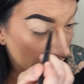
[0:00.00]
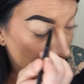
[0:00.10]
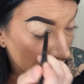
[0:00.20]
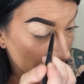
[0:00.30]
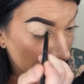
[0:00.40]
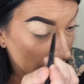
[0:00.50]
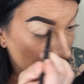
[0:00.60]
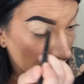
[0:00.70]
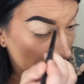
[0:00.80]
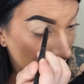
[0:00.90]
And I blend it
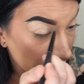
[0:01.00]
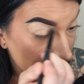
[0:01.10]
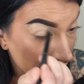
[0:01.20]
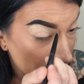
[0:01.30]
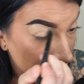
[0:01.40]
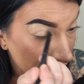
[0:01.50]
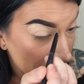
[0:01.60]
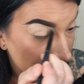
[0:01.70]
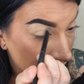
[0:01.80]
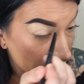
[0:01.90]
all the way over
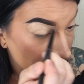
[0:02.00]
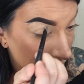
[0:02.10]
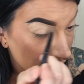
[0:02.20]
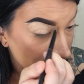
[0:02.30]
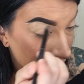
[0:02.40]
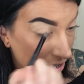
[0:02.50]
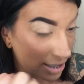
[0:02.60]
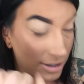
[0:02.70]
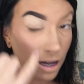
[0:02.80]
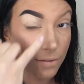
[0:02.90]
to here,
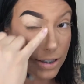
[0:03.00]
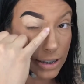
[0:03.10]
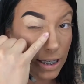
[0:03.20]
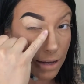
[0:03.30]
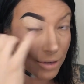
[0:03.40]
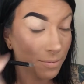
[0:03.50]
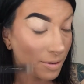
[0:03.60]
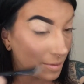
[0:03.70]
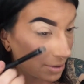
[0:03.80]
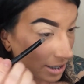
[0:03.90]
because obviously I'm going
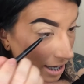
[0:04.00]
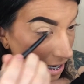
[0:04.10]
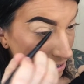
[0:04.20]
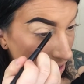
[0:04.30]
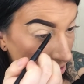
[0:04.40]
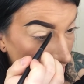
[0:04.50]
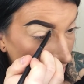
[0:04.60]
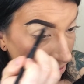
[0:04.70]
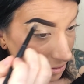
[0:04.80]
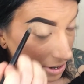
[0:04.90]
to be putting eyeshadow
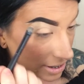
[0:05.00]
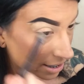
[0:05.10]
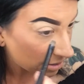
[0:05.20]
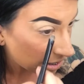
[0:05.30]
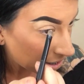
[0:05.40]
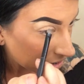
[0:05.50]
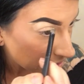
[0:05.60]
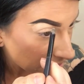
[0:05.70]
all through this area.